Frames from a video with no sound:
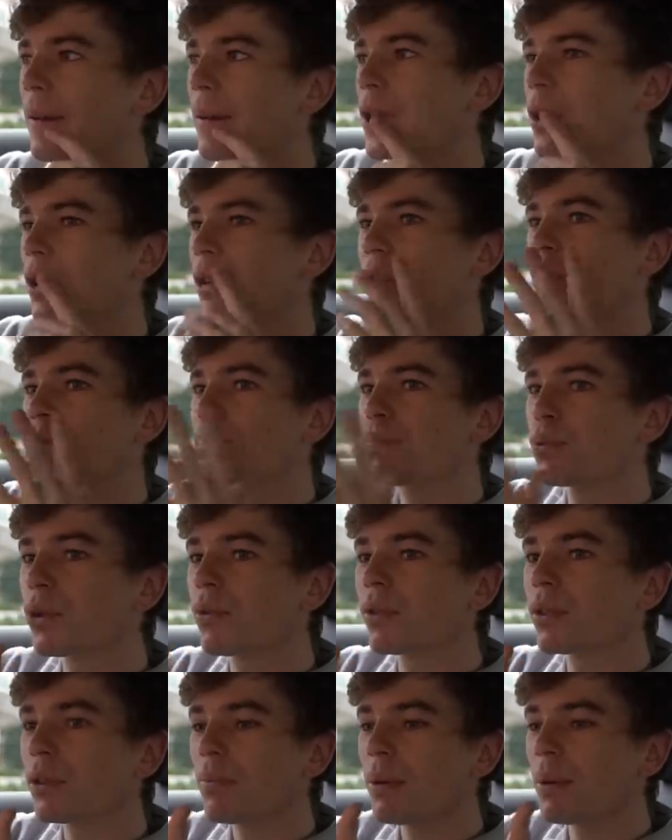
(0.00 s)
So it's
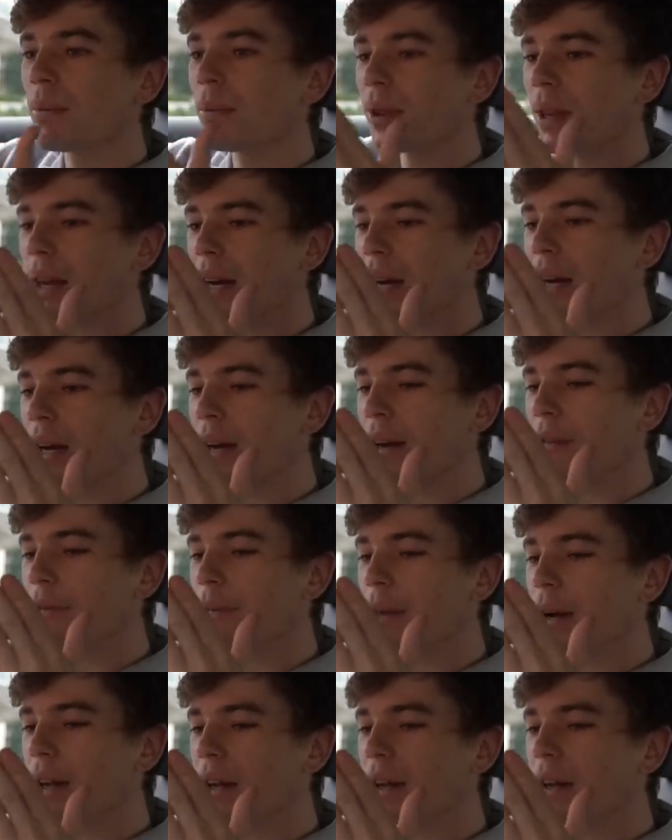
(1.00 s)
proving to people that I have
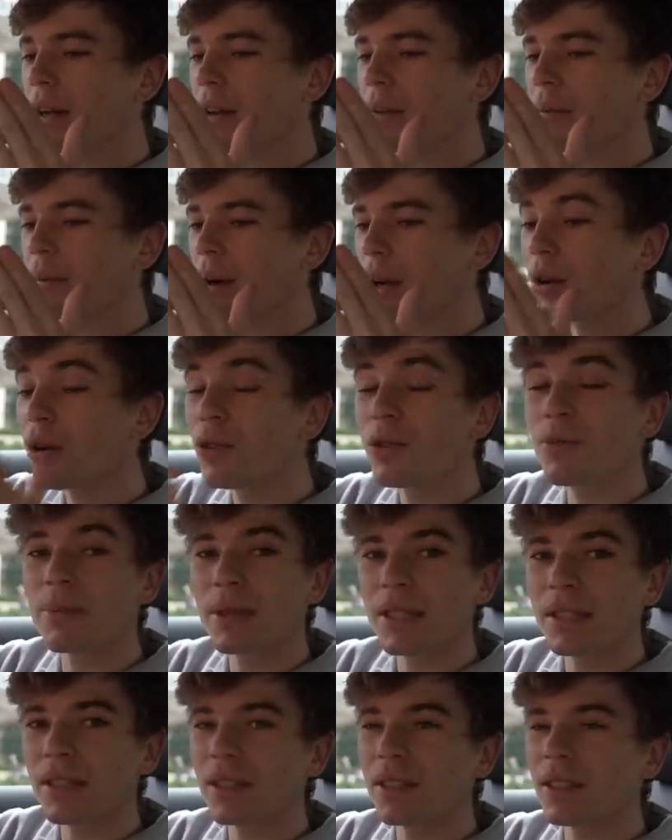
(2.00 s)
my own
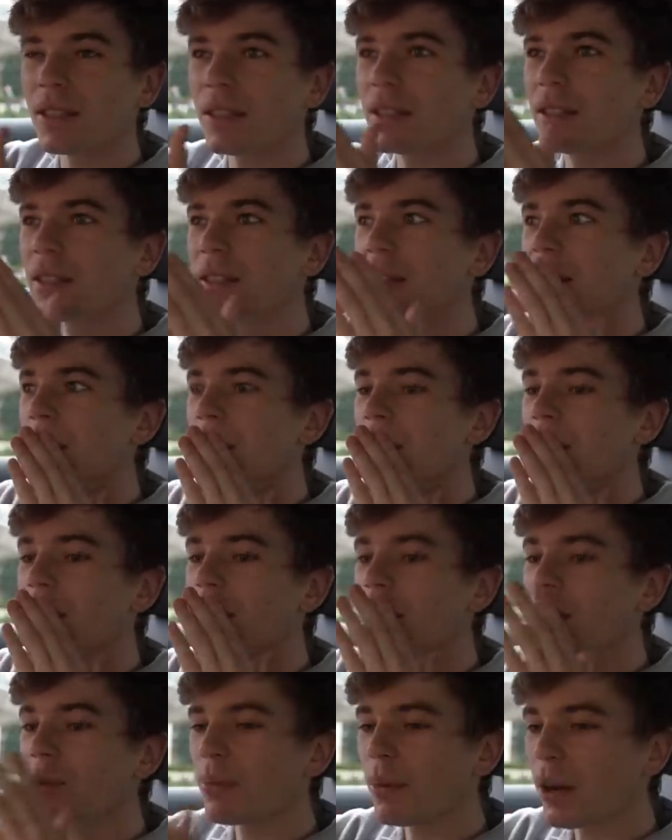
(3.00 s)
businesses. You know,
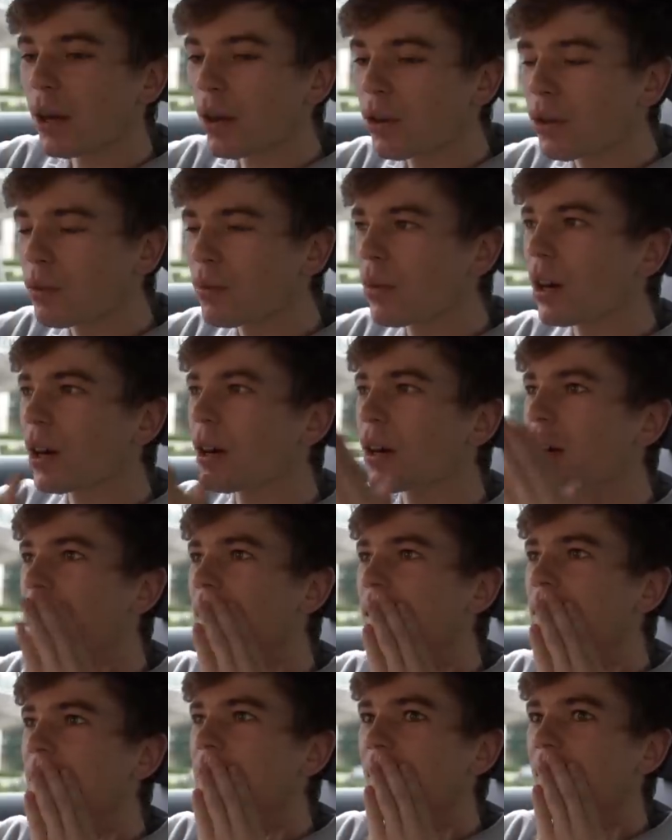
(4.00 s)
I do my own
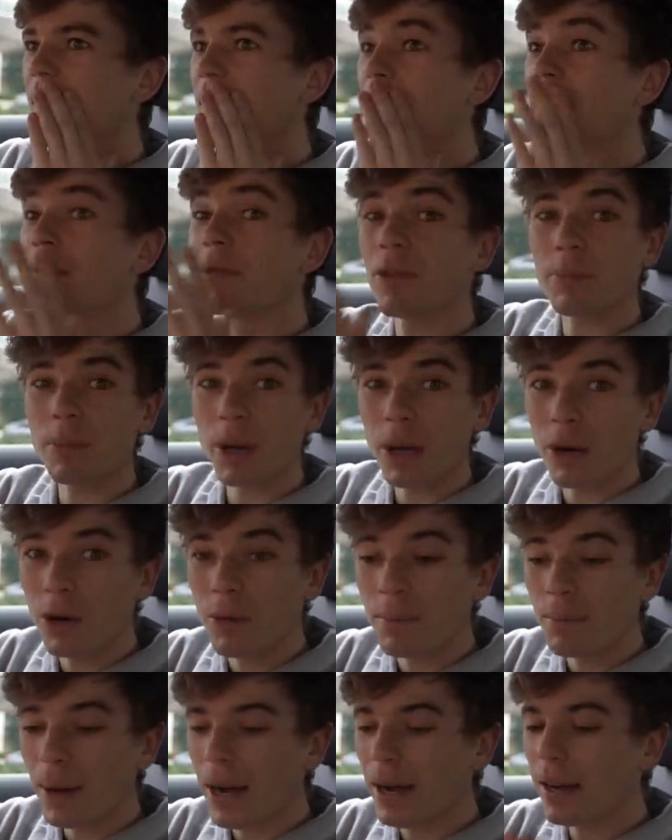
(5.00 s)
work. I live off my
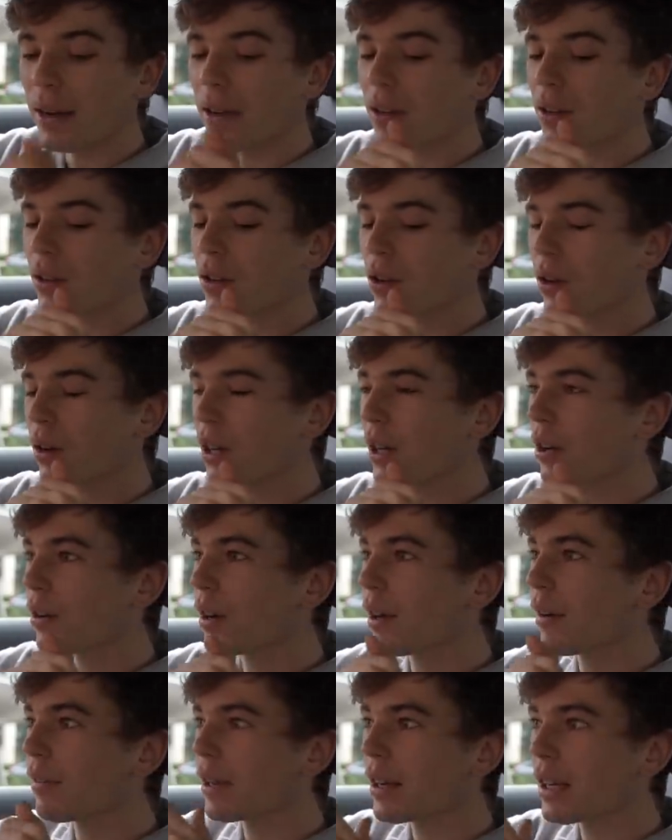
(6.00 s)
own back. You know, I
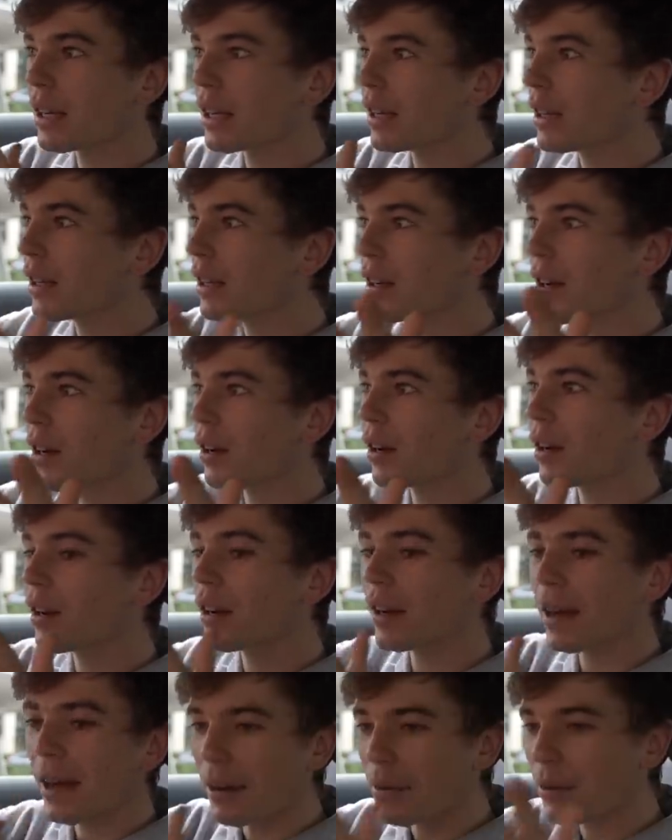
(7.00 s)
don't have any
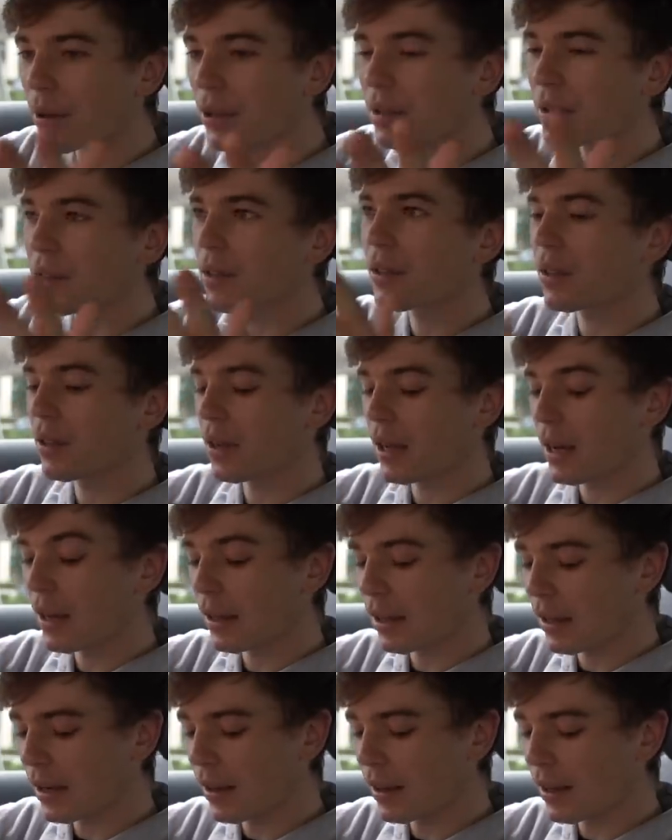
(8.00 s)
allowance,
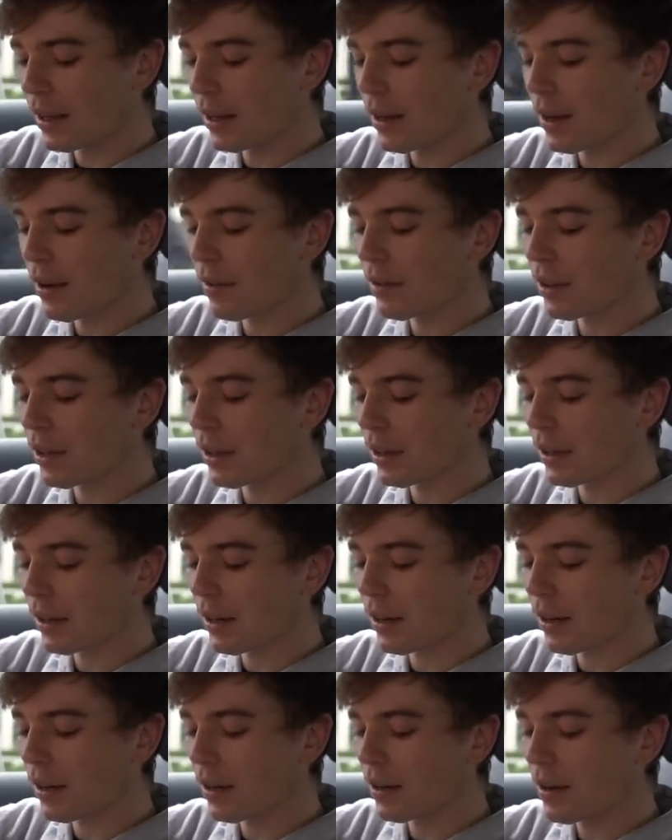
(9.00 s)
anything like that. Everything
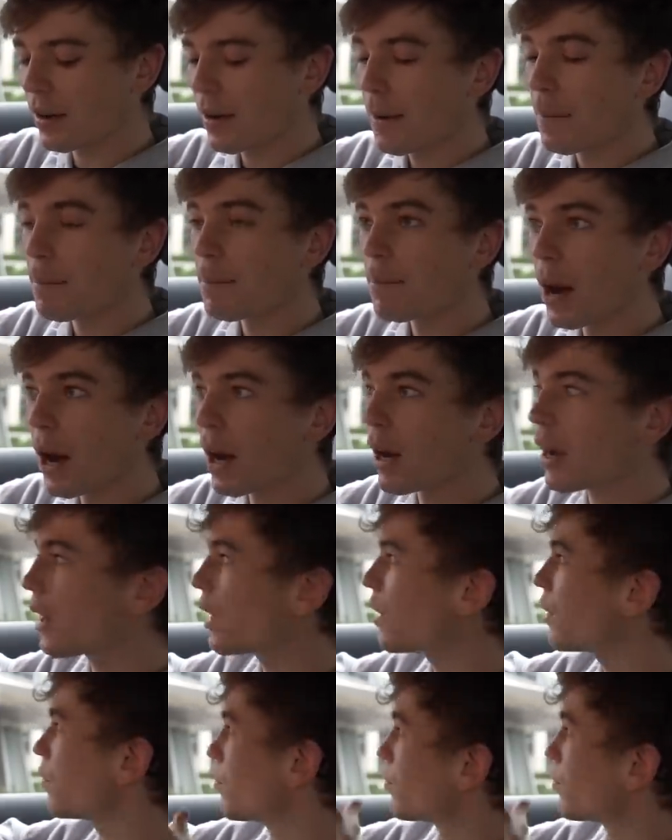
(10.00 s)
that I buy,